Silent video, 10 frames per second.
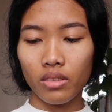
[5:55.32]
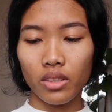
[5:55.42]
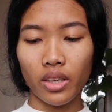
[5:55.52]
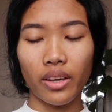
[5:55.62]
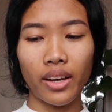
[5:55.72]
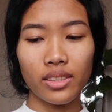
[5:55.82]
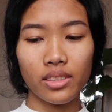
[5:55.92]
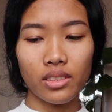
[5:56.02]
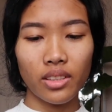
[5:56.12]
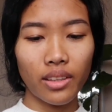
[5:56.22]
Okay, I
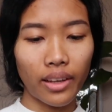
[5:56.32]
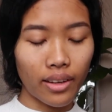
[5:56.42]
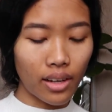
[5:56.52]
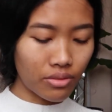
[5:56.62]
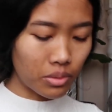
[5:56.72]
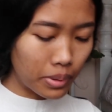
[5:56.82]
just did like half a